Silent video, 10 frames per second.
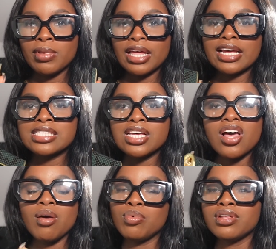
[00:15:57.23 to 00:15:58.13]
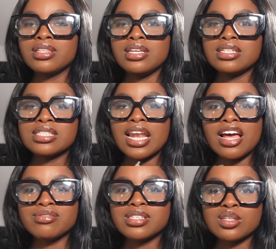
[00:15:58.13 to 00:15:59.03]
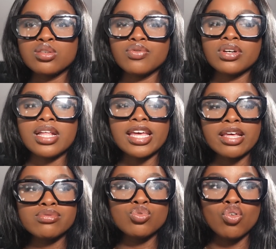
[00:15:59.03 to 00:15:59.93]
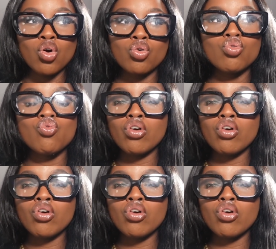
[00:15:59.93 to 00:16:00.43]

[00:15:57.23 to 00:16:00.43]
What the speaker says: Like, it's a couple of these that I have said so far that gives grown